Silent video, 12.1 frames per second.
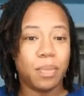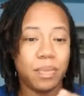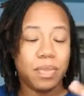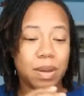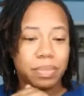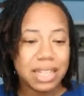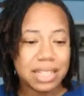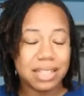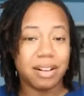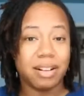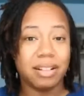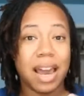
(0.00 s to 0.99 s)
places
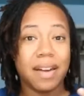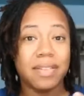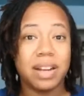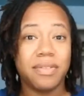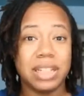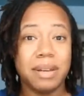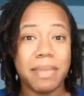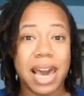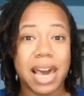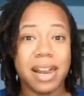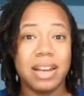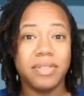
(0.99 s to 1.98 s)
in our lives that really
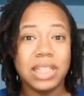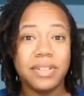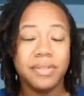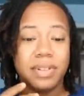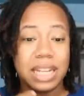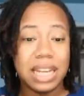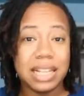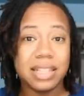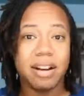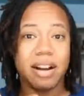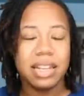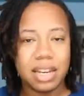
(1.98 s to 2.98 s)
matter, that really needs
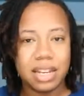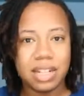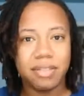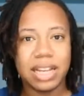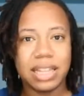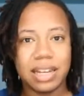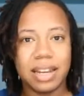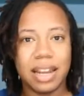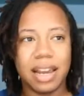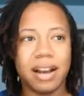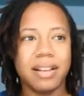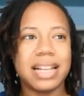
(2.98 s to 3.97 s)
our attention right then and
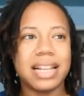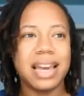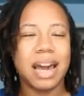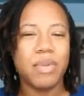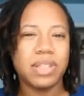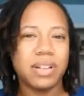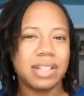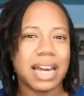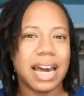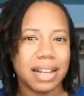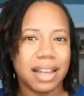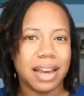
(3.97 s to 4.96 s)
there. That's how we start to
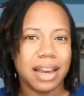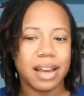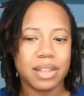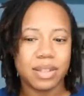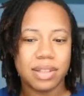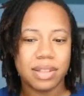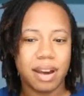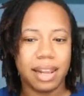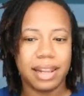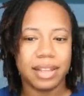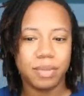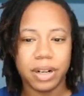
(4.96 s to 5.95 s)
idolize
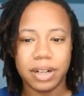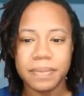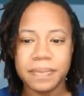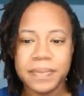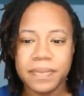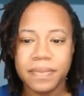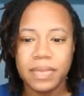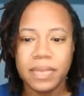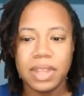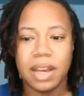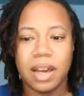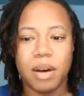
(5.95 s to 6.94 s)
work.
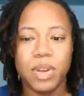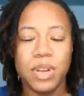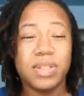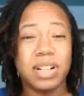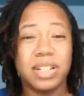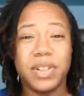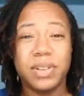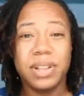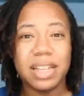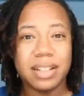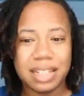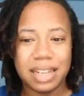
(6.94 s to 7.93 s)
You start to feel
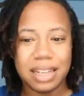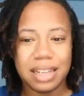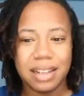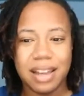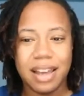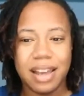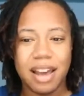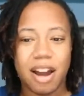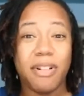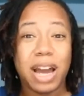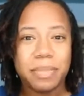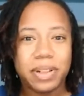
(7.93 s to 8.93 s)
guilty
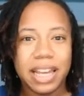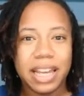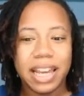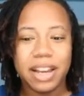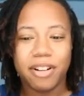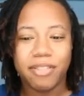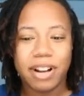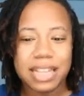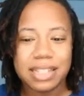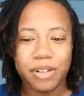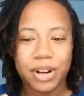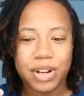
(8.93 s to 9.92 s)
around playing or
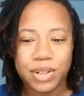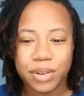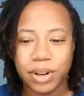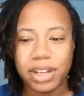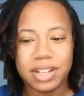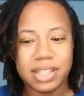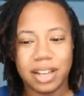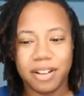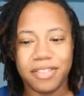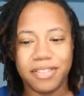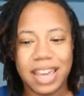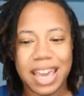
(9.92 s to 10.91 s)
resting or enjoying
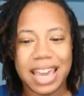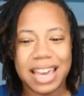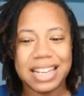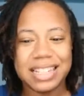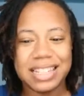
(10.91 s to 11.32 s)
yourself. And